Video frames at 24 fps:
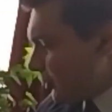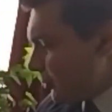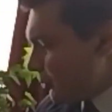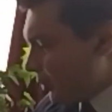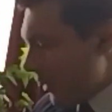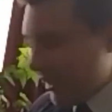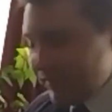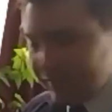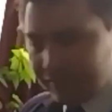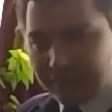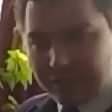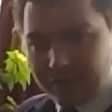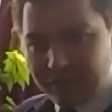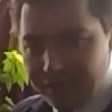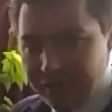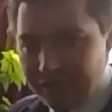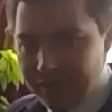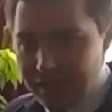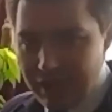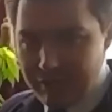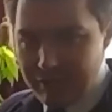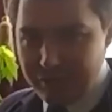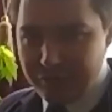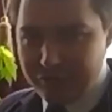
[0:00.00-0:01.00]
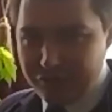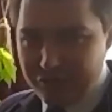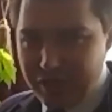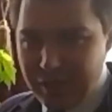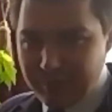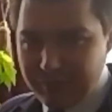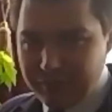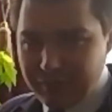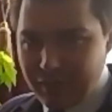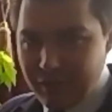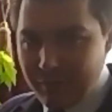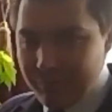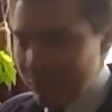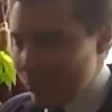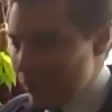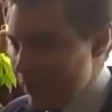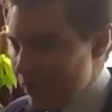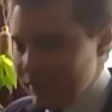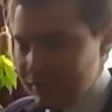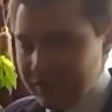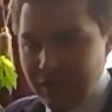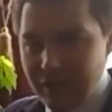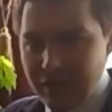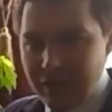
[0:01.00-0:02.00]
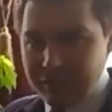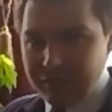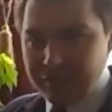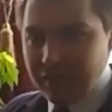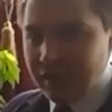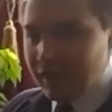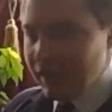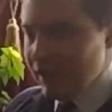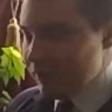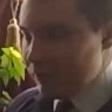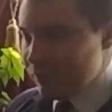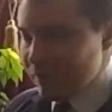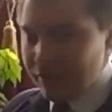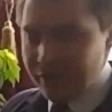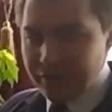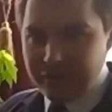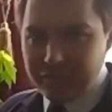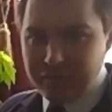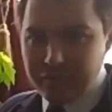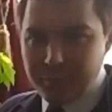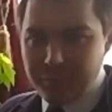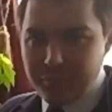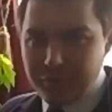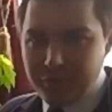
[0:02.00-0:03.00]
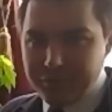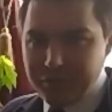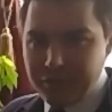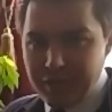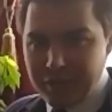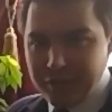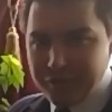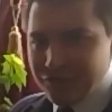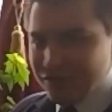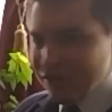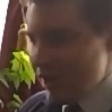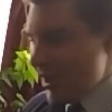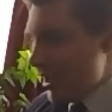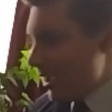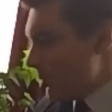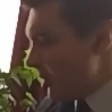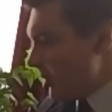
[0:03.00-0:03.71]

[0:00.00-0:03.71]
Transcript: basically never jams up. When it does, it's very simple to unjam.